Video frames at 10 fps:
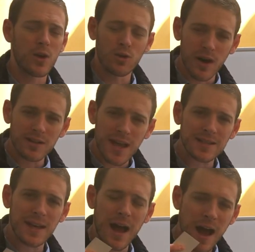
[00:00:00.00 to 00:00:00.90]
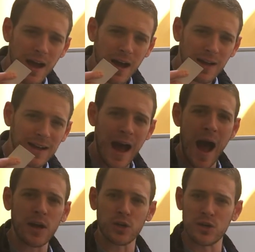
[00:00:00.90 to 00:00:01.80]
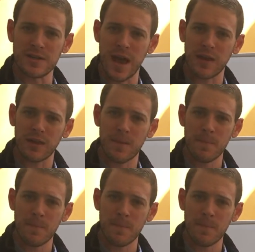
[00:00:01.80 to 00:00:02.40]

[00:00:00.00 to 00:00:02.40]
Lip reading: Christ has conquered death.